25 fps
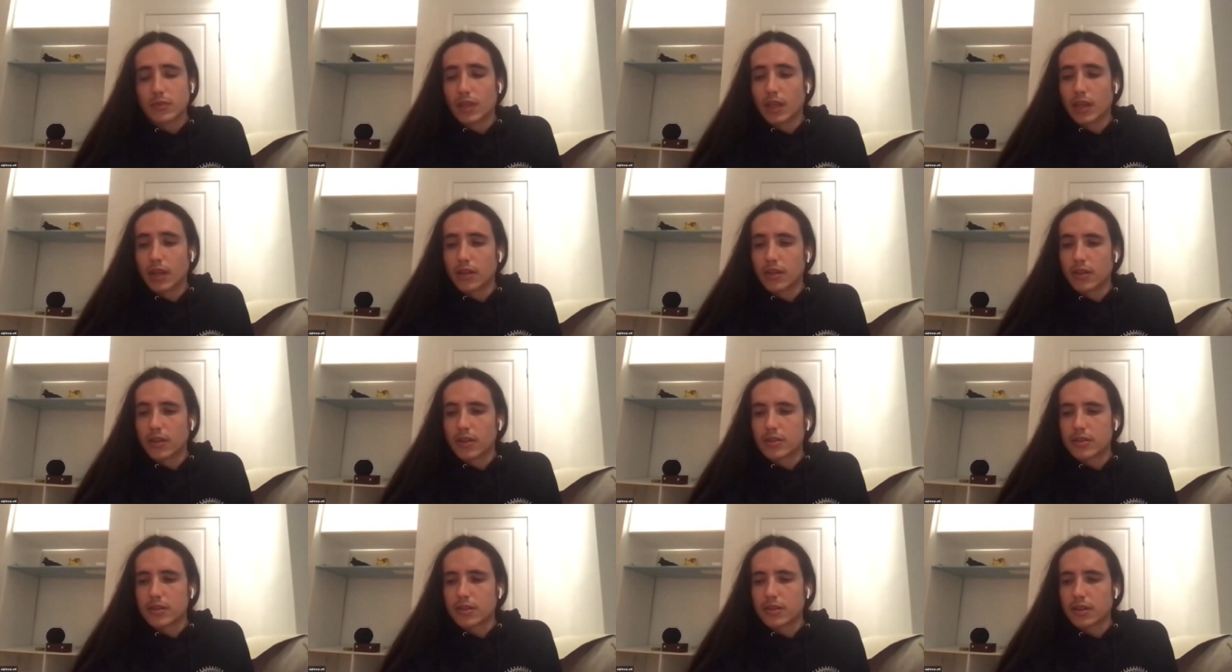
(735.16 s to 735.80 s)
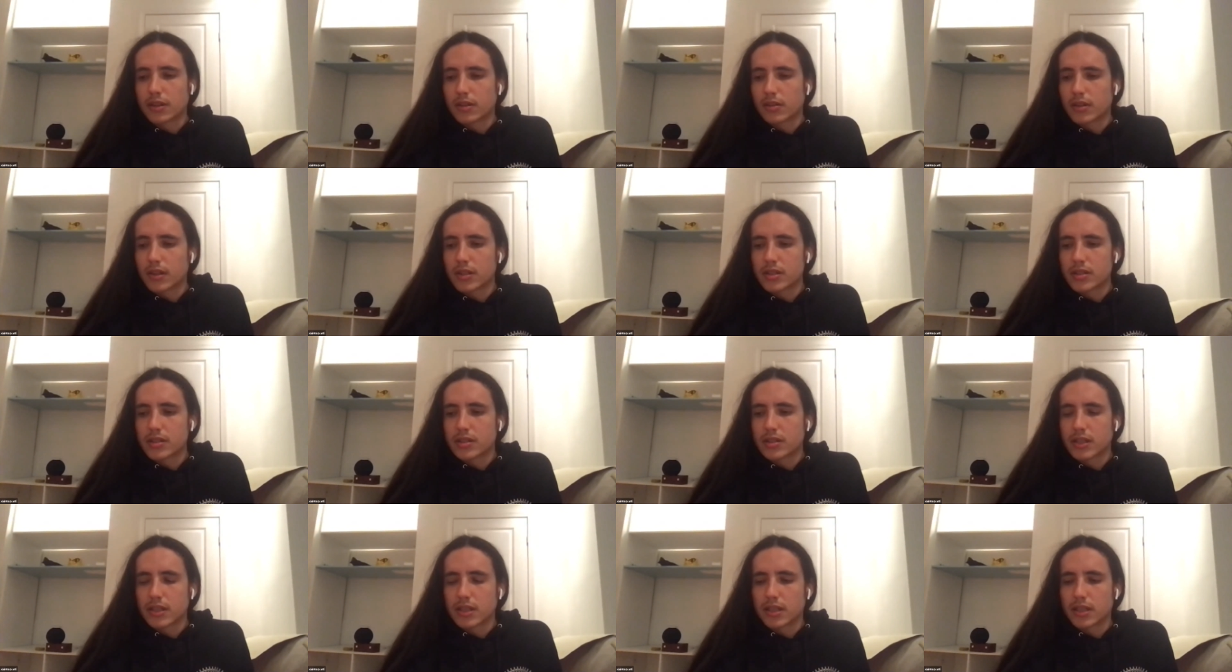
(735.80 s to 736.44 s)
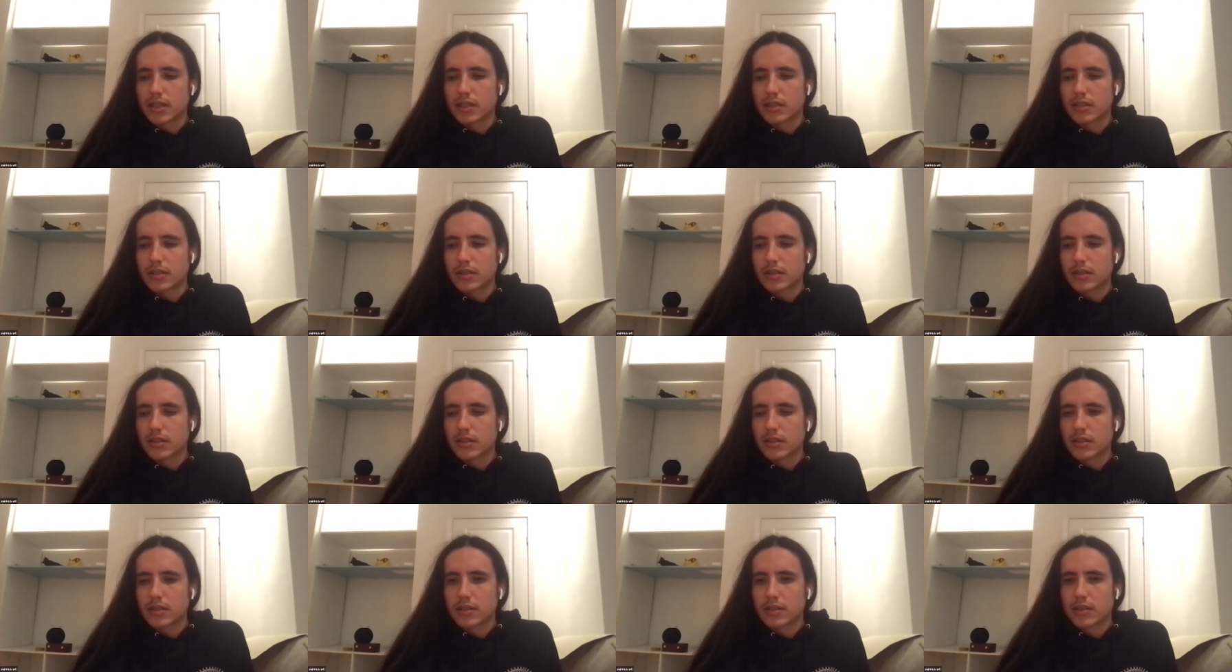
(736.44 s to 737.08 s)
yeah no that's a good question i think
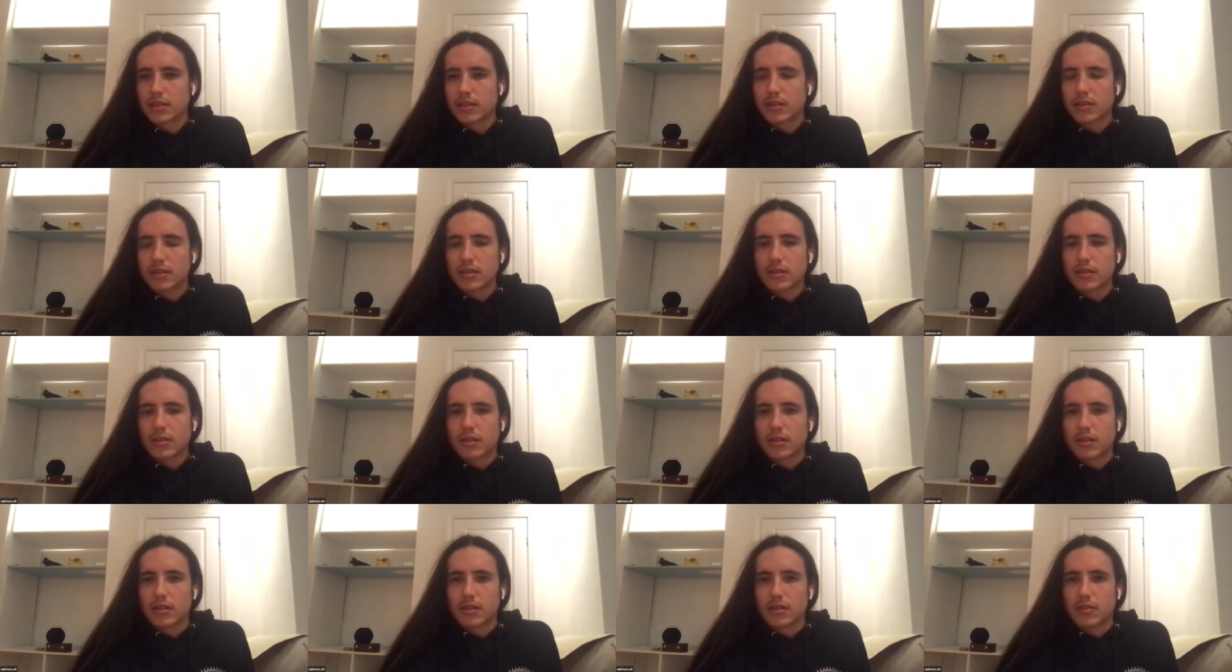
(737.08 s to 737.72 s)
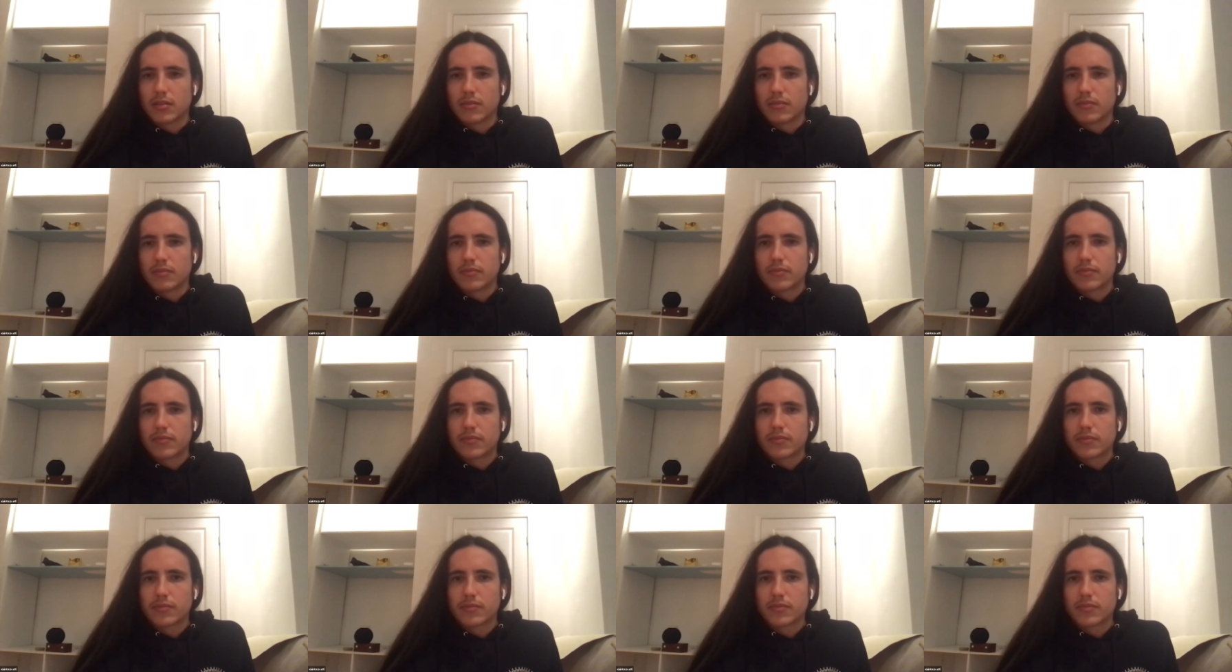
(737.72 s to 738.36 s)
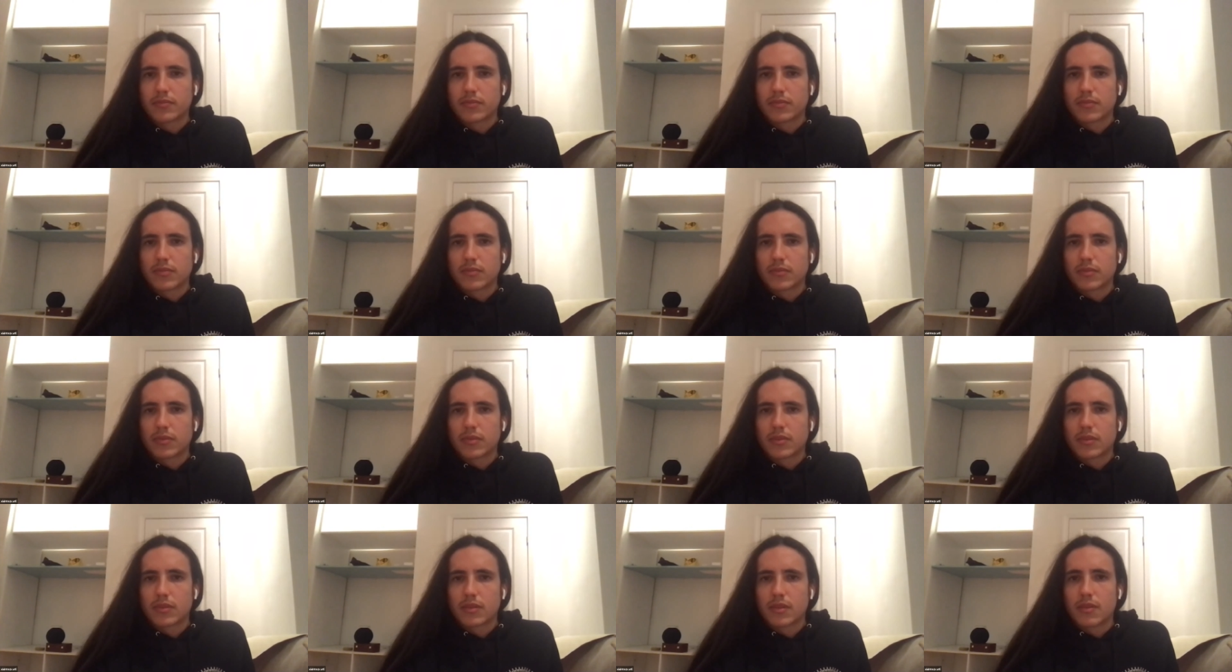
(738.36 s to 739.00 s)
um,
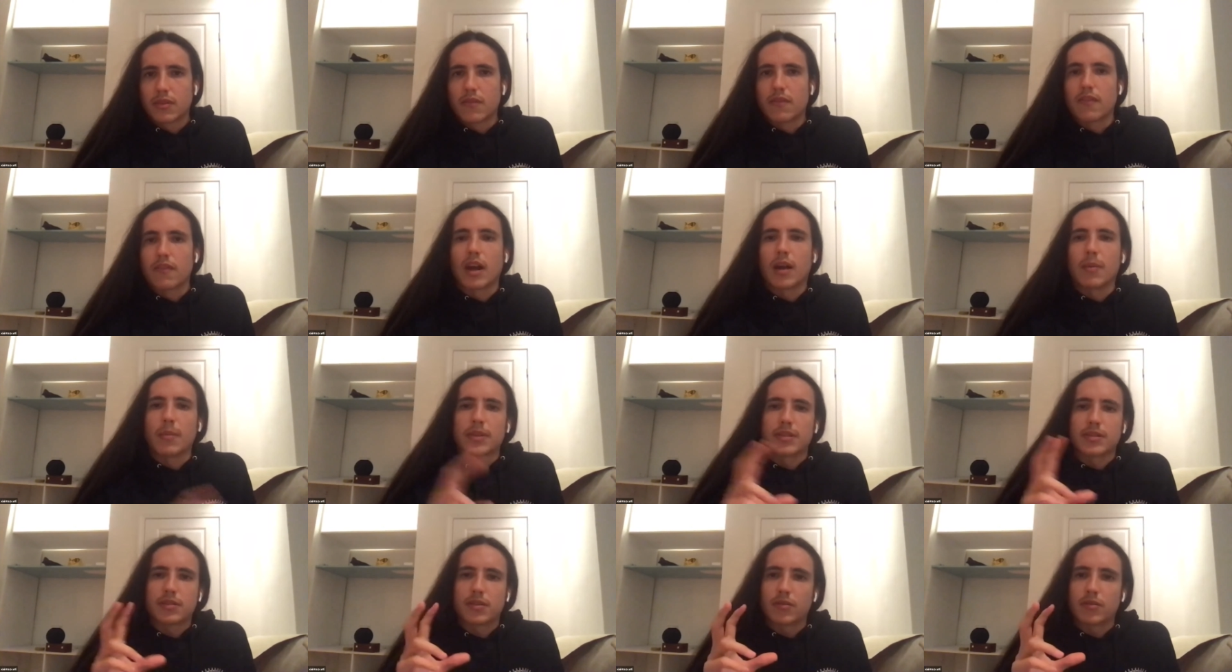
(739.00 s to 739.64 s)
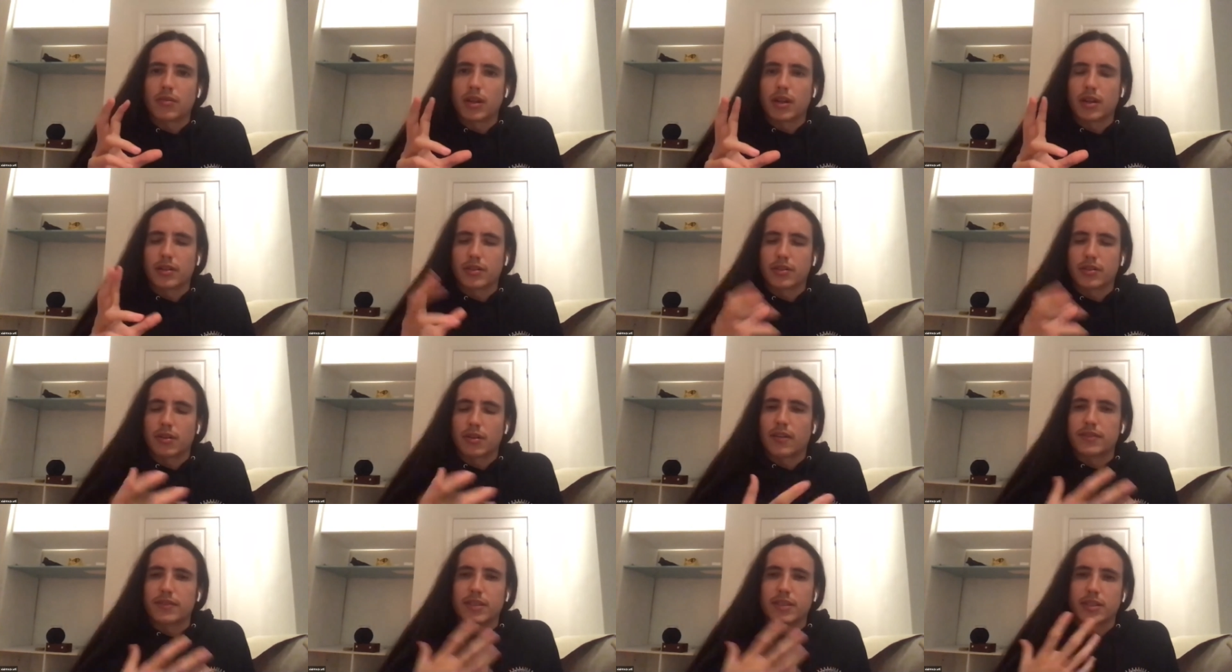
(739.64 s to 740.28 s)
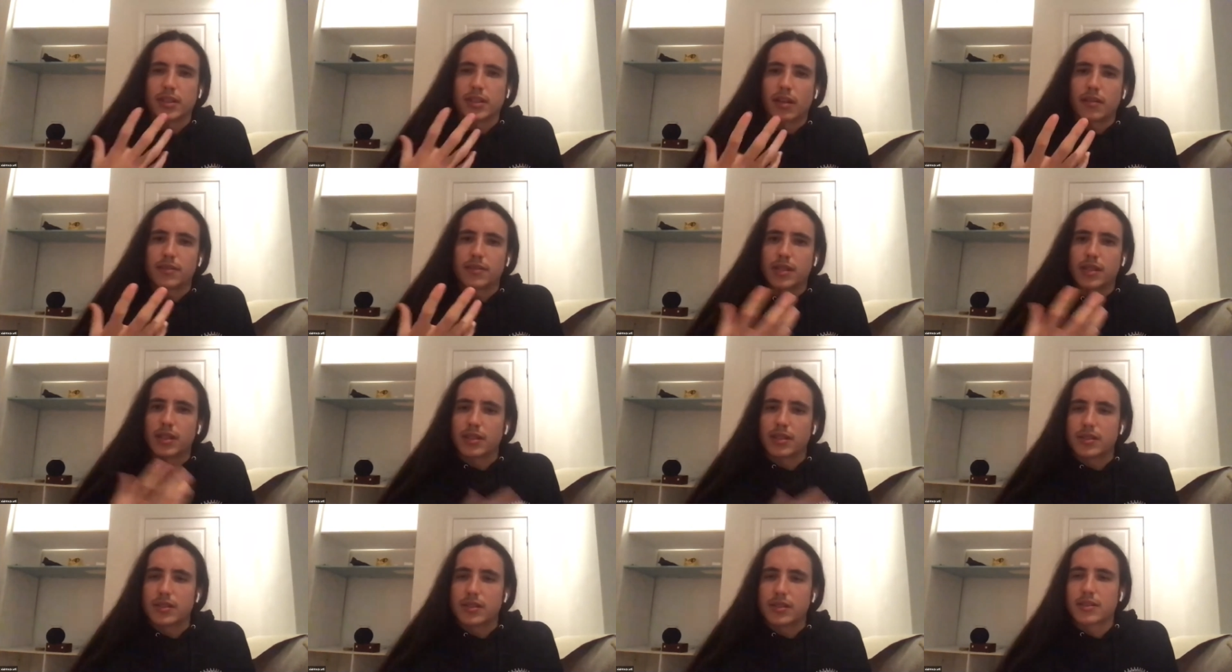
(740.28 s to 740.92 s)
environmental work so oftentimes
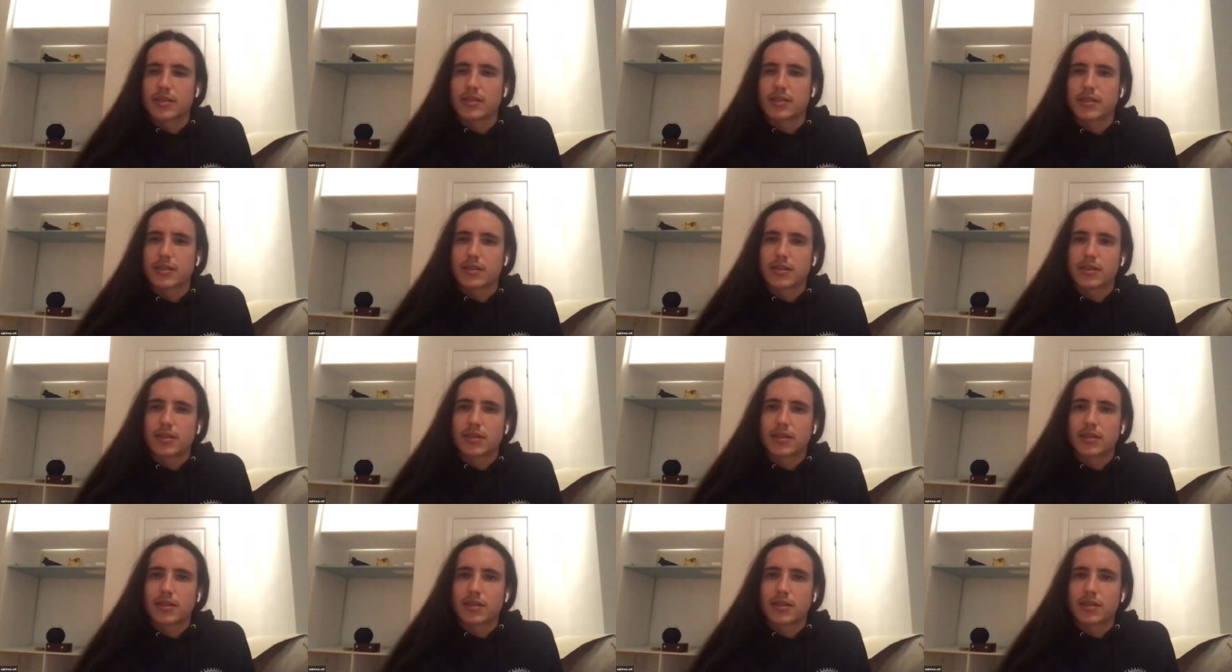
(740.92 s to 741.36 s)
gets